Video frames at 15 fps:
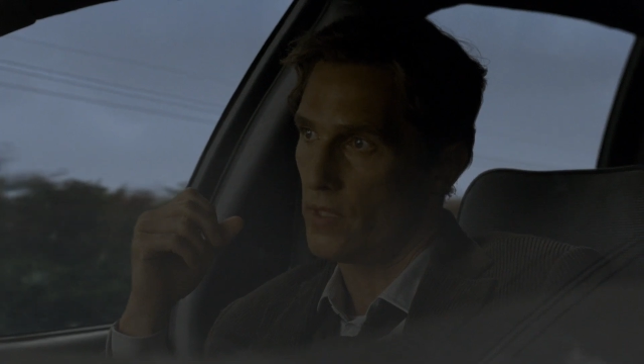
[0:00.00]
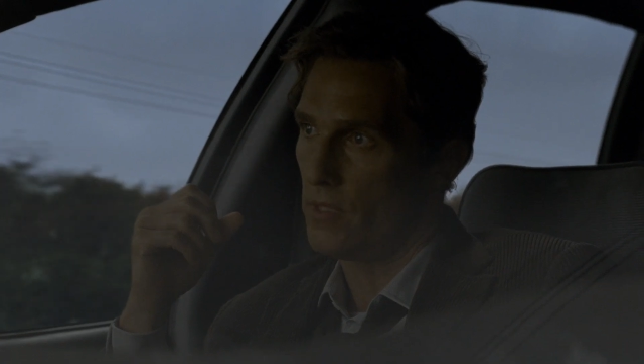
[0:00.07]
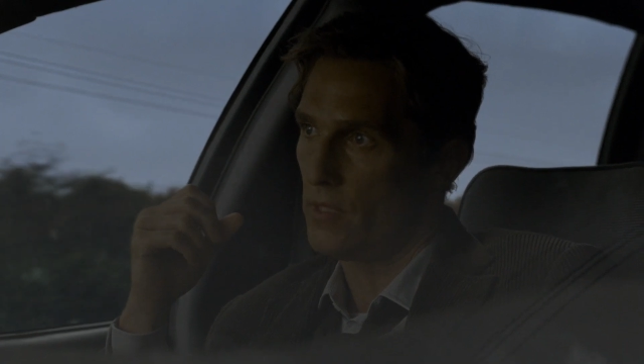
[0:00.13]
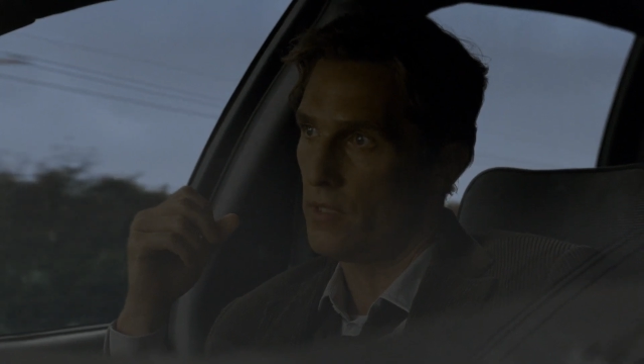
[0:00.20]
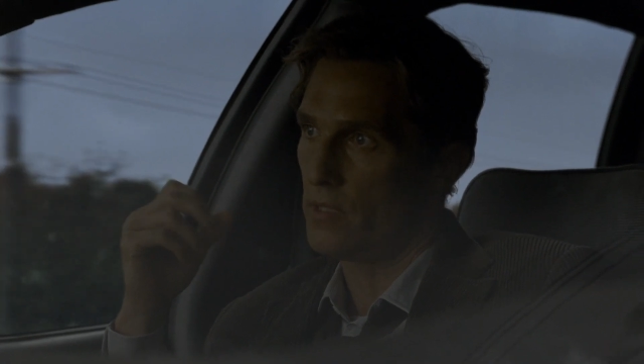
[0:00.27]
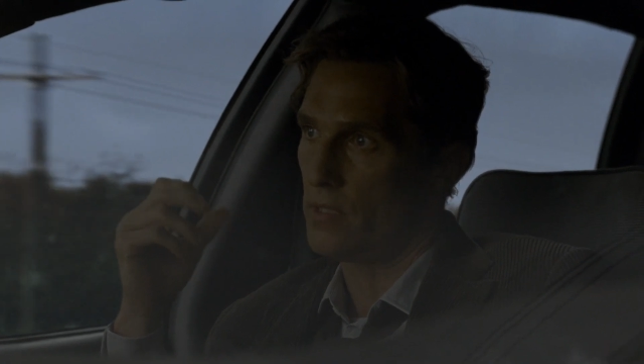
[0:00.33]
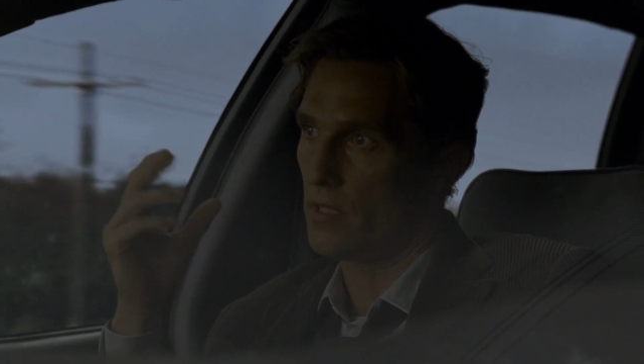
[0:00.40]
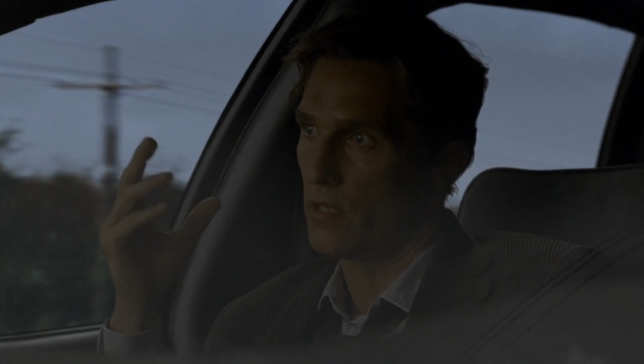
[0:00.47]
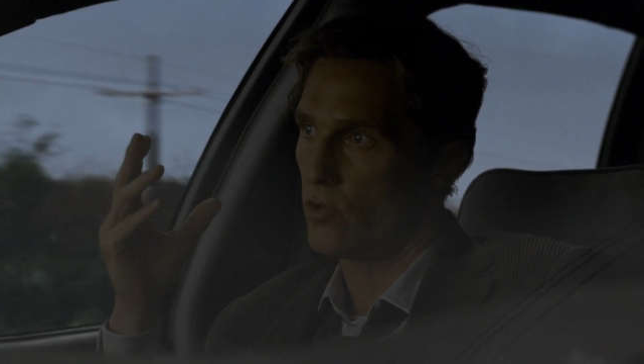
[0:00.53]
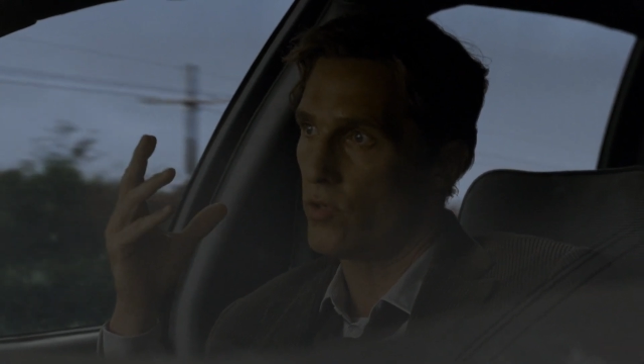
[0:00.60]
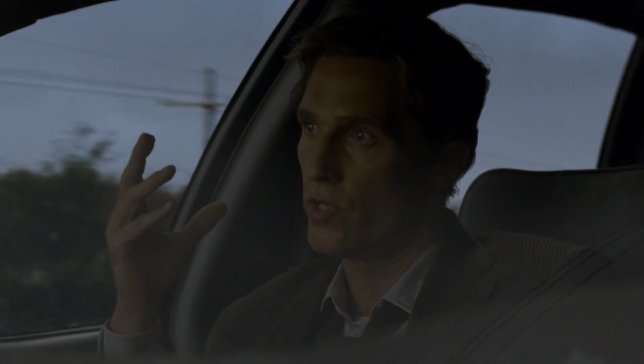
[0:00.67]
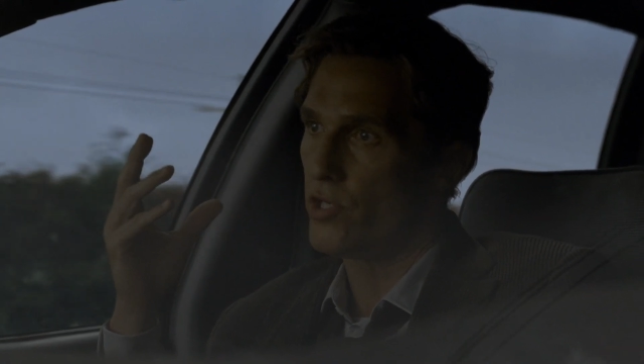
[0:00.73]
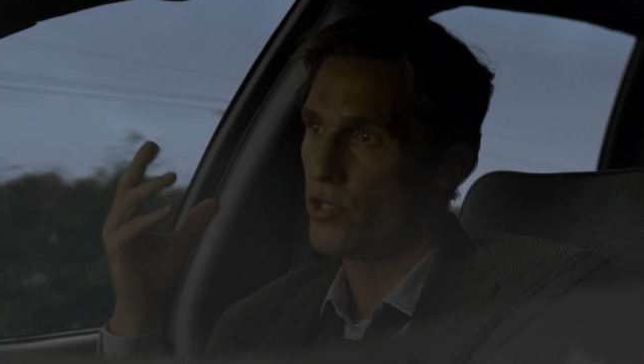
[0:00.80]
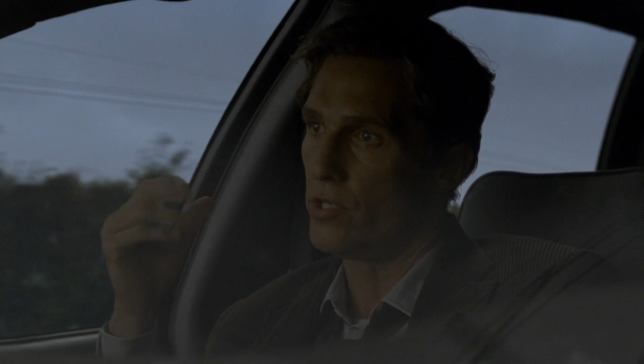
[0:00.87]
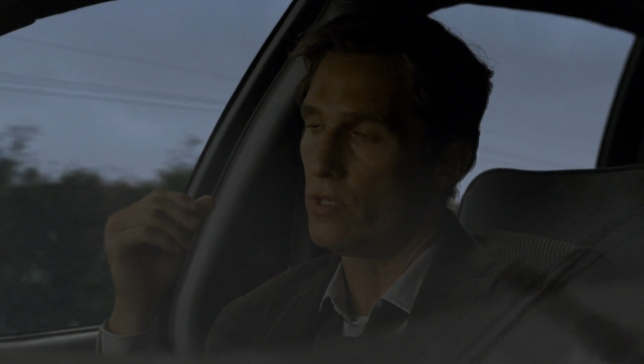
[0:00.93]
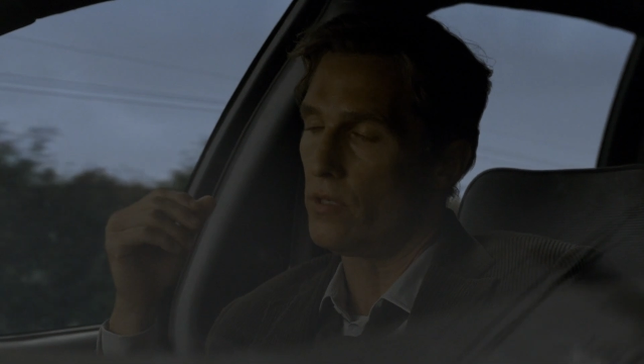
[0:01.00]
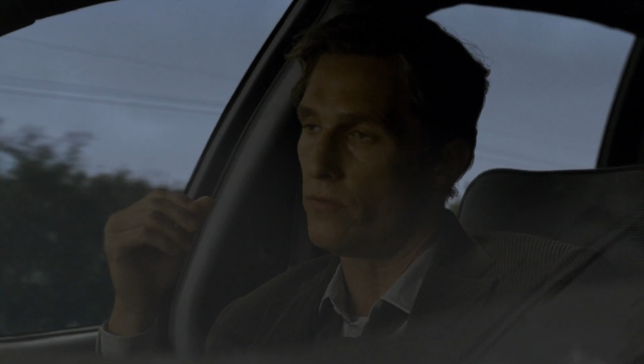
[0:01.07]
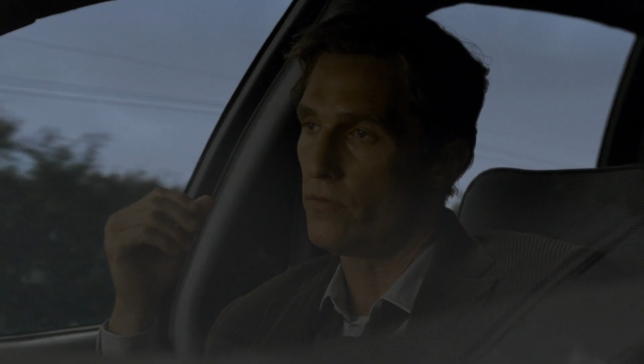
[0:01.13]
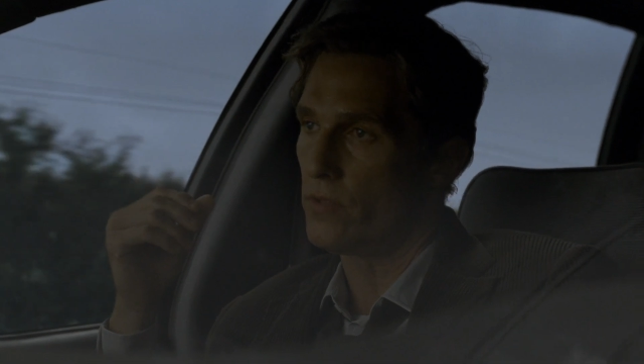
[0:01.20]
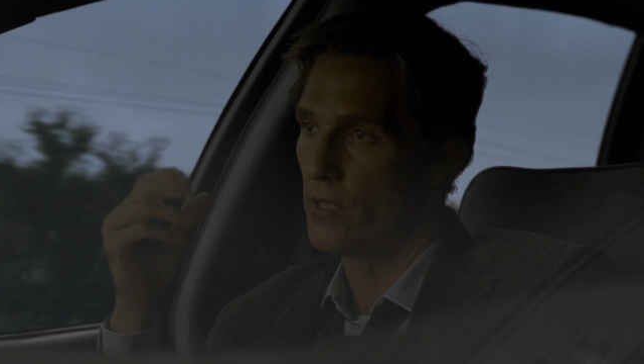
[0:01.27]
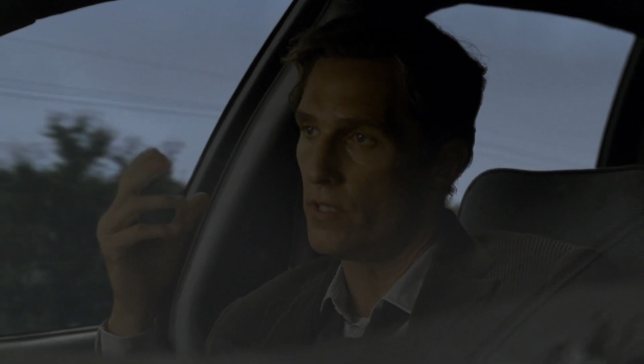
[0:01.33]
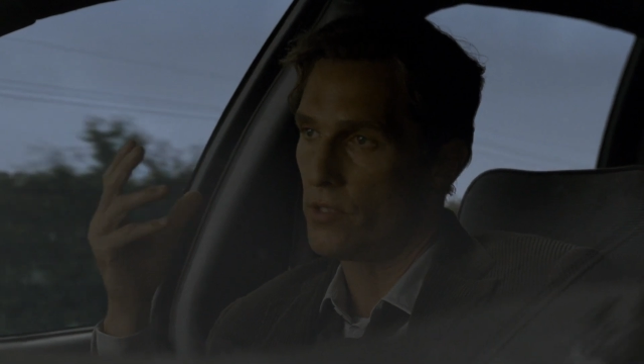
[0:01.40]
this accretion
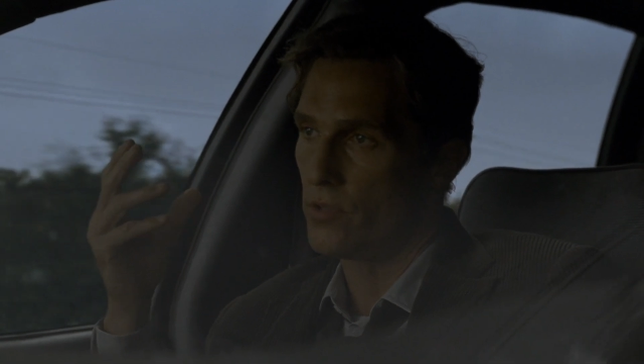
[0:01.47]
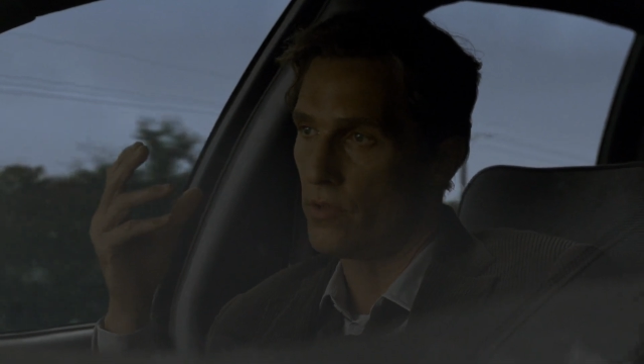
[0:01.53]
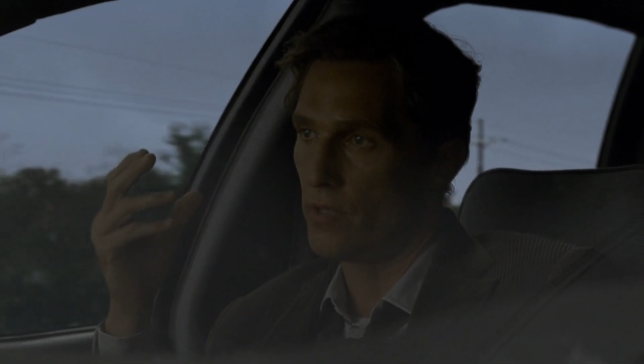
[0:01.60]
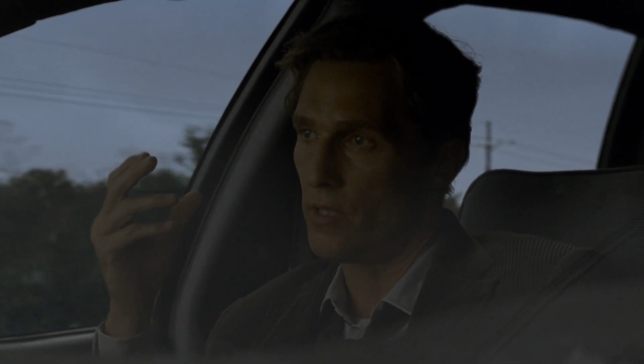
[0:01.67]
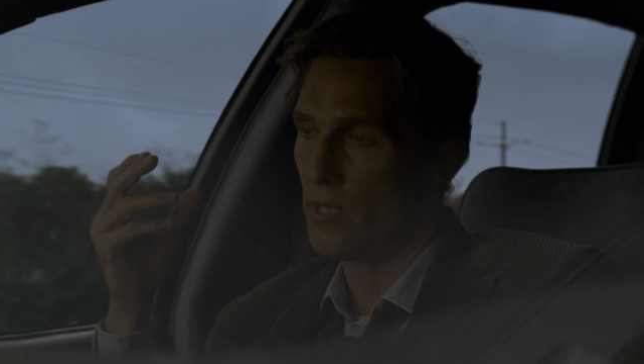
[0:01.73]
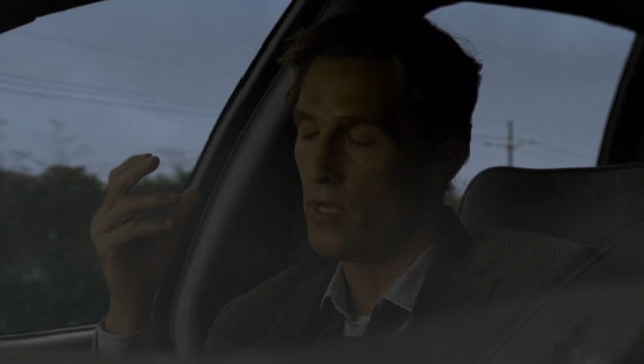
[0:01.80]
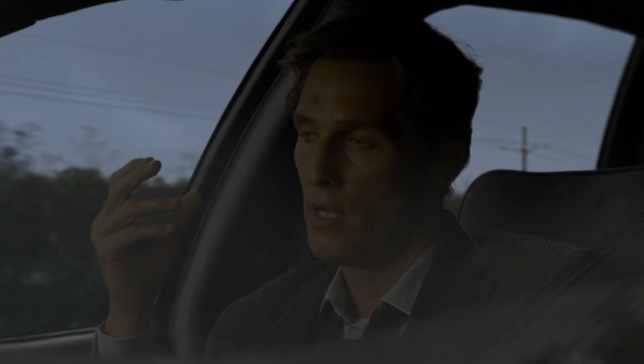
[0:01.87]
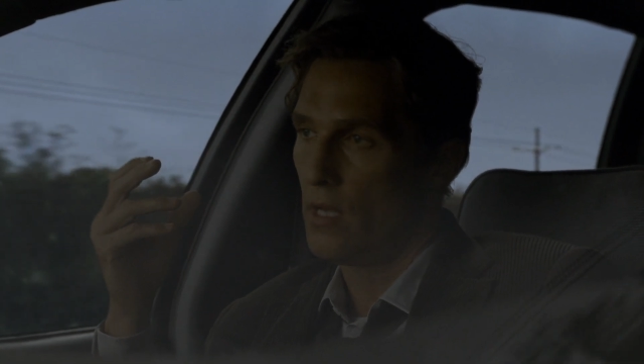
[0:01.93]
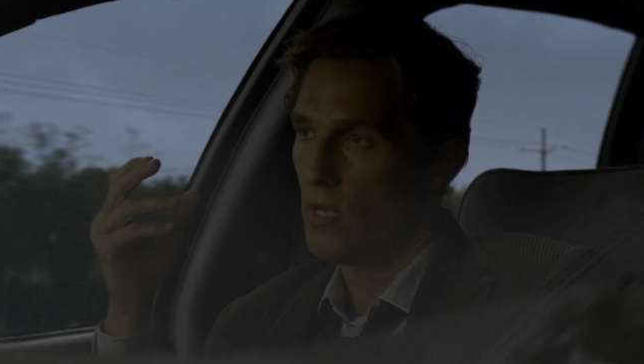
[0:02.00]
of sensory